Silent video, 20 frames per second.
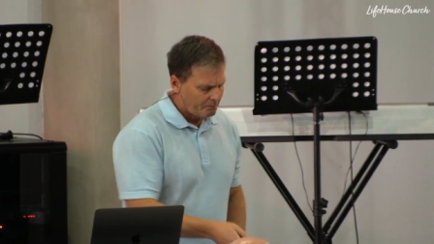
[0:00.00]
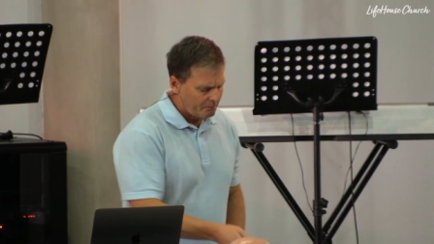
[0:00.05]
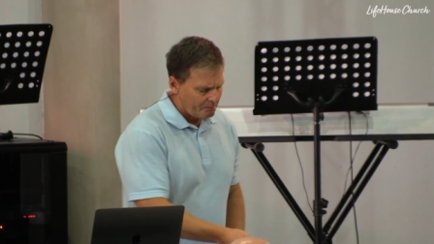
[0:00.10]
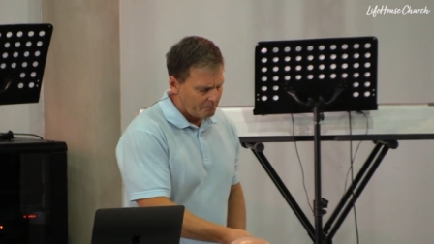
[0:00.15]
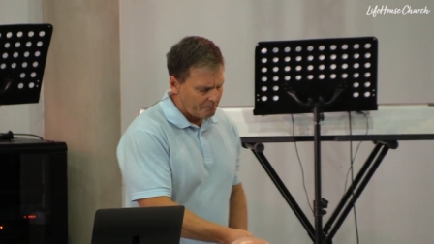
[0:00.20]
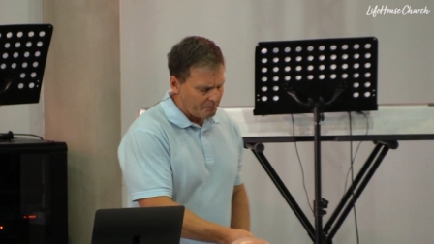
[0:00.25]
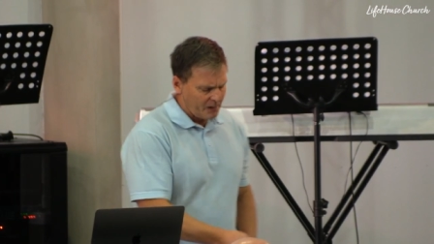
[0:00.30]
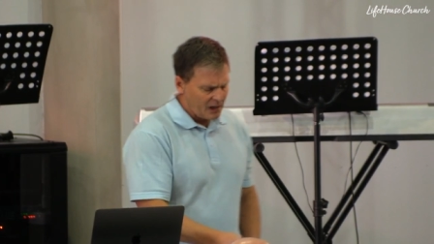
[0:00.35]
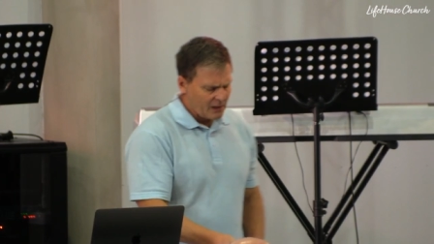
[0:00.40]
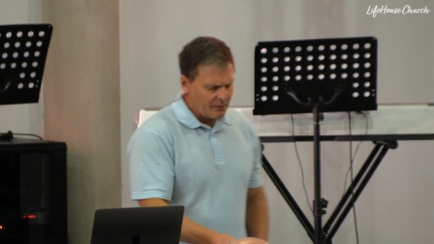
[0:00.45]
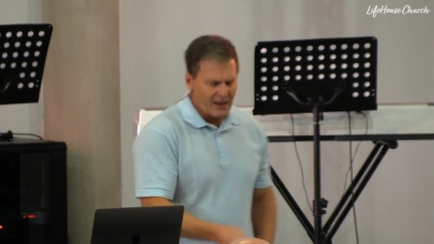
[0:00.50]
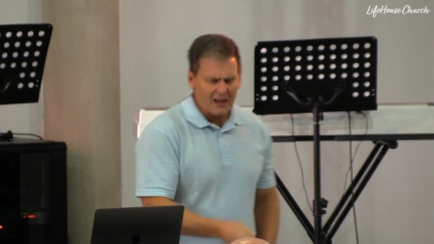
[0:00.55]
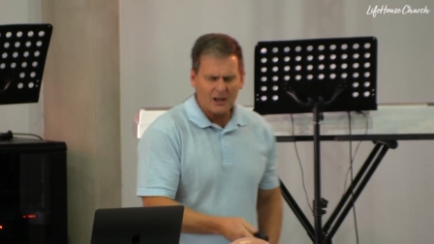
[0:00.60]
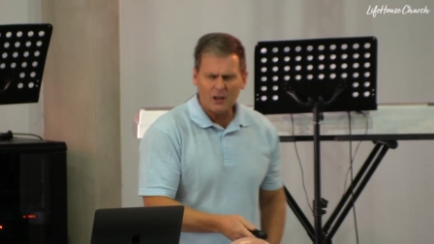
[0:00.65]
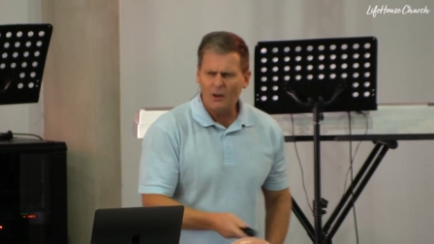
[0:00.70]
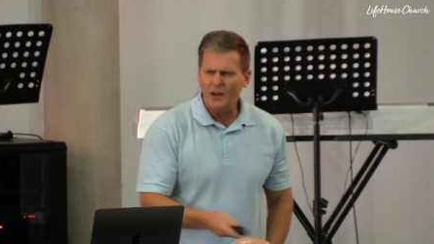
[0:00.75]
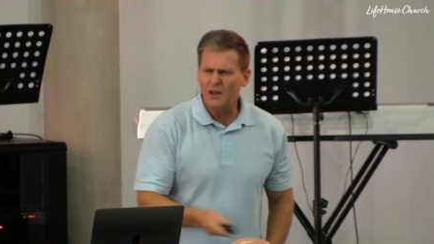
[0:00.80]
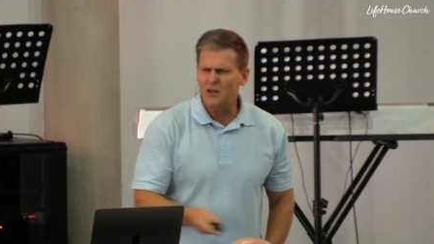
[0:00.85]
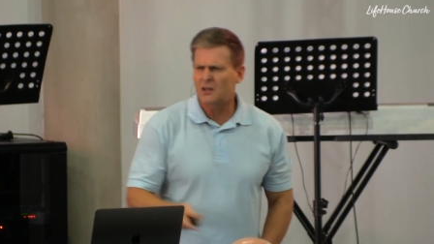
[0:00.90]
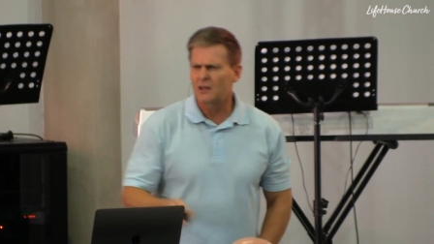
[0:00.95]
But
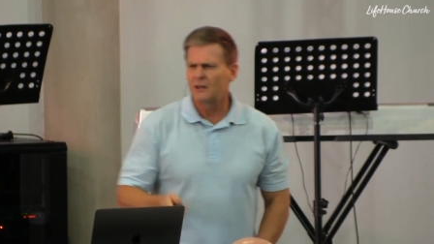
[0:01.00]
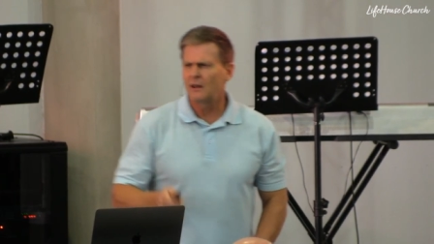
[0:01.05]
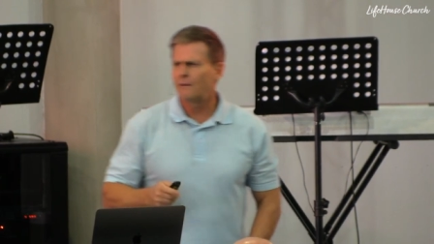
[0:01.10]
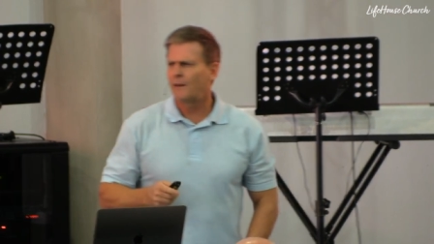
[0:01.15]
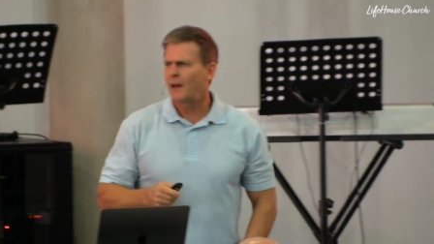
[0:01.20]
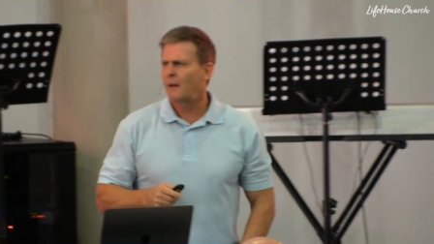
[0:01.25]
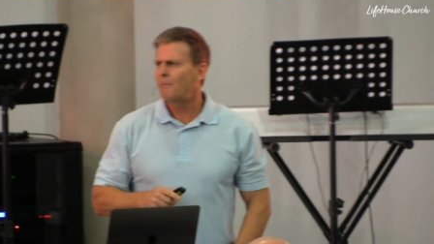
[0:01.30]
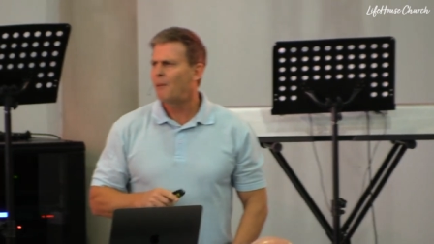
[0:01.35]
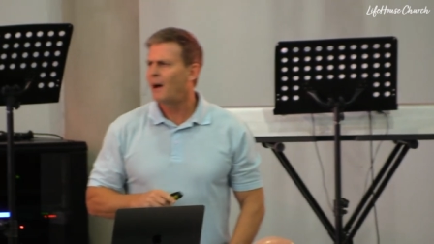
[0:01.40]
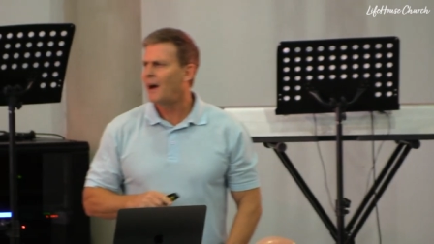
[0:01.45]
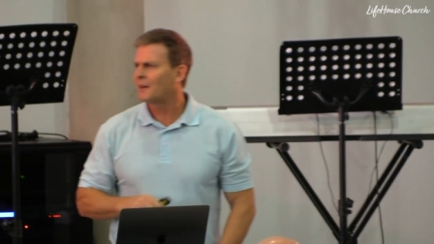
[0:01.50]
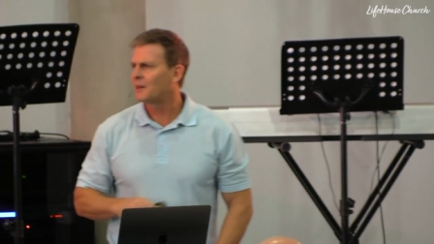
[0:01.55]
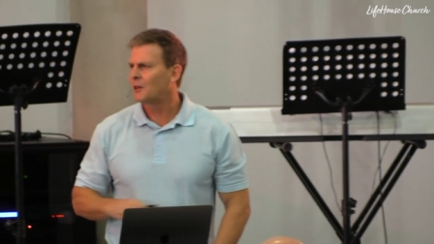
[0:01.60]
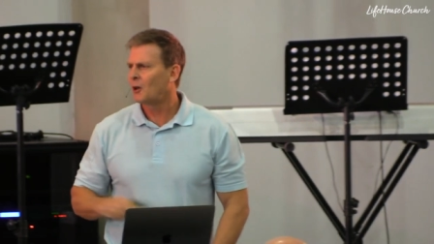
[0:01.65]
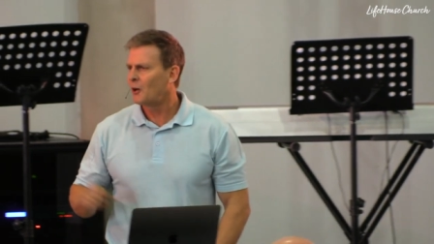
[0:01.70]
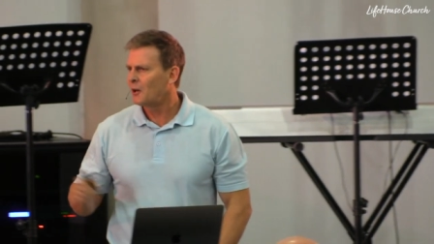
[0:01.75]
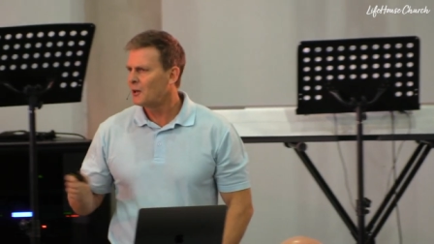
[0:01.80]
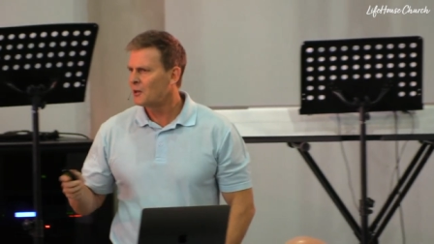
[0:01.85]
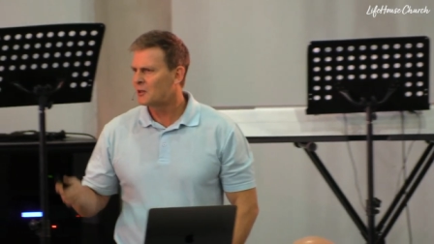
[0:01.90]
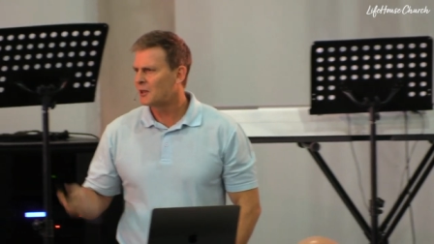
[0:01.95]
evacuation and vampire
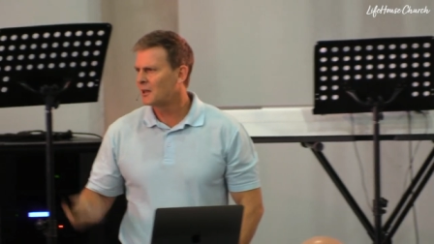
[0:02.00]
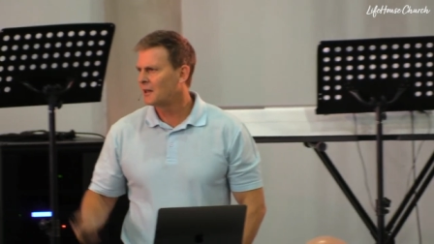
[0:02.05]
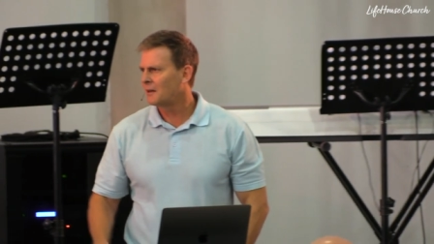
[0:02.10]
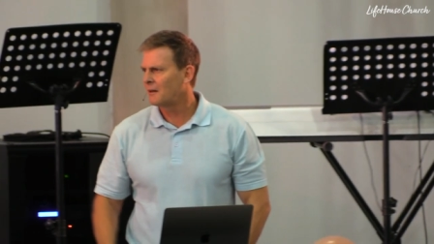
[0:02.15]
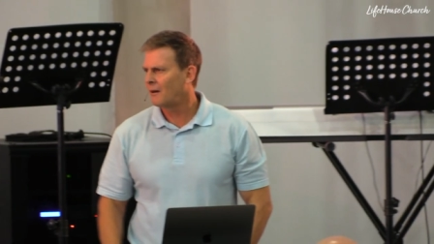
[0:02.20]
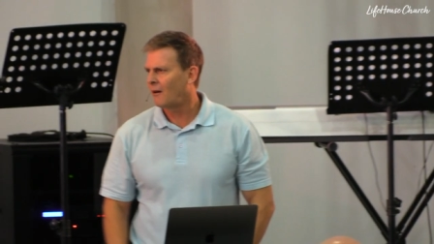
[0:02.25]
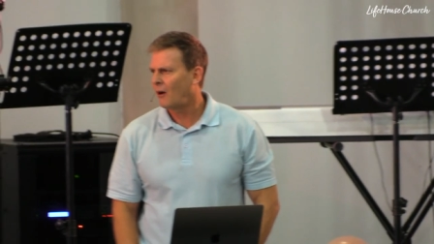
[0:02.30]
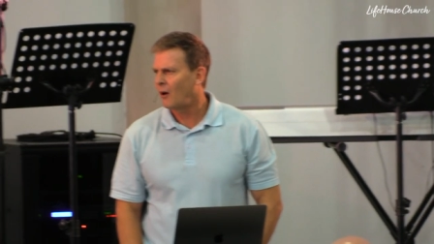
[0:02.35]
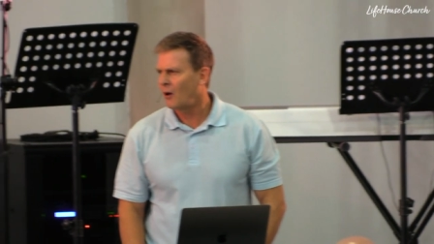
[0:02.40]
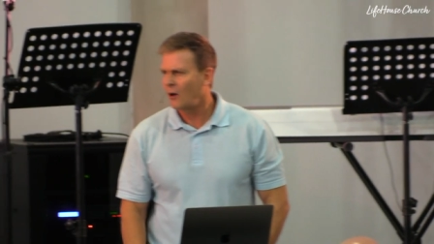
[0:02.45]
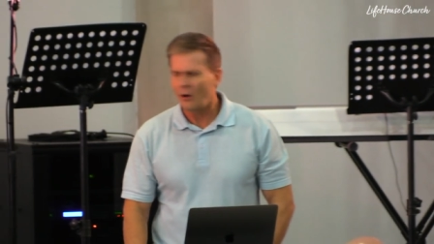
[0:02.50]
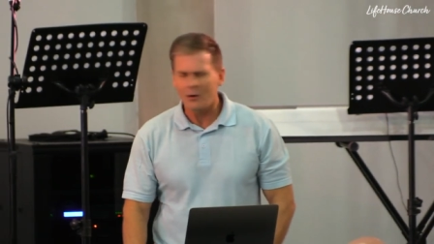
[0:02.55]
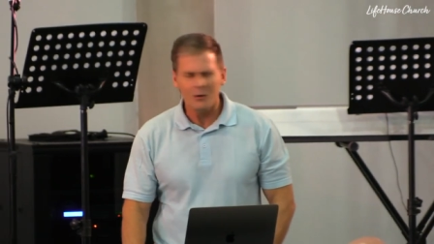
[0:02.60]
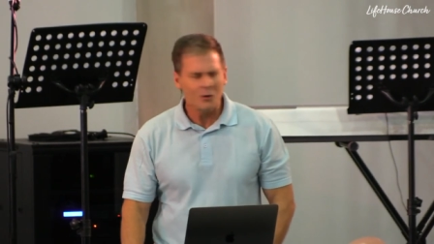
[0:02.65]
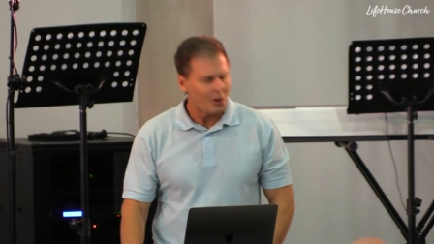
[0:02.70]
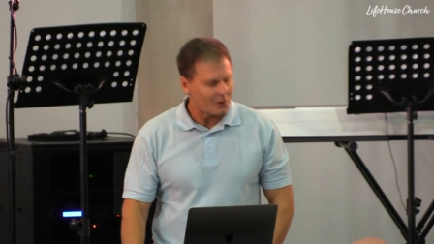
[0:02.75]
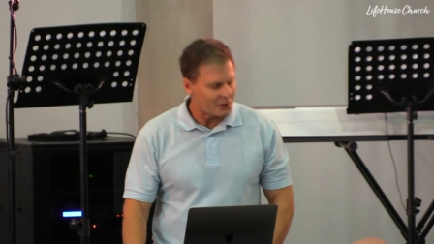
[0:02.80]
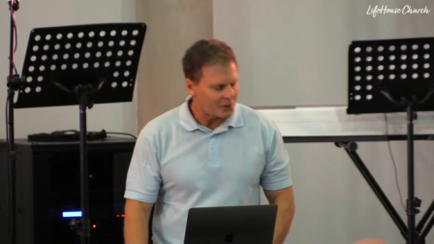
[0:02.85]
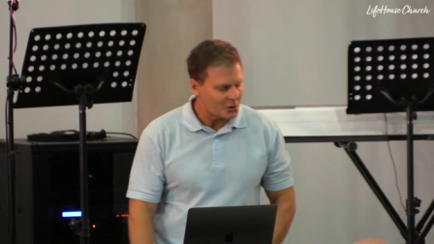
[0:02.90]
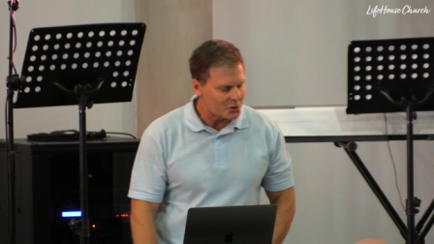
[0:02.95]
theology are
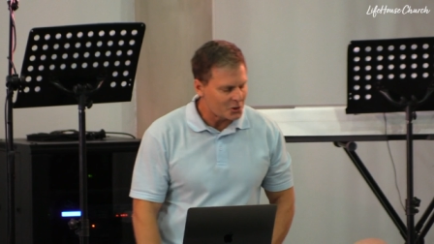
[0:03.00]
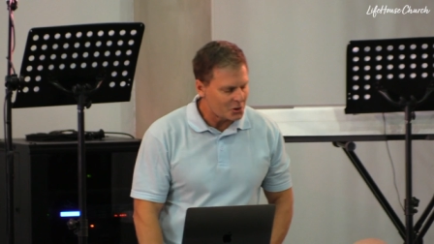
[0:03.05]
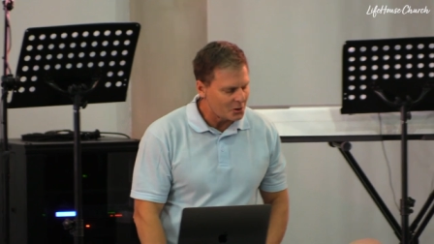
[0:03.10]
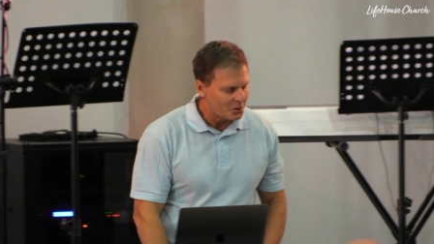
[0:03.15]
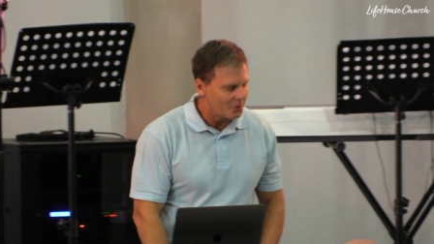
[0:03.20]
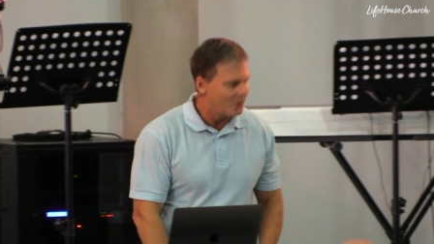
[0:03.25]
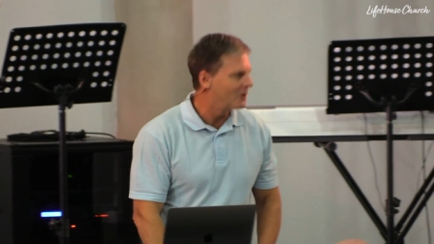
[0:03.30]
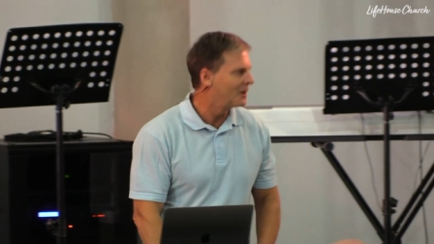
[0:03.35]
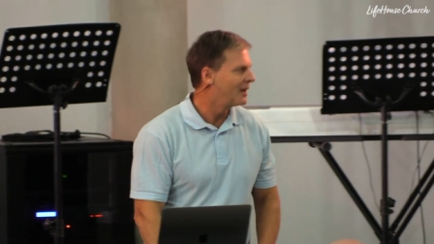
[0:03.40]
not the true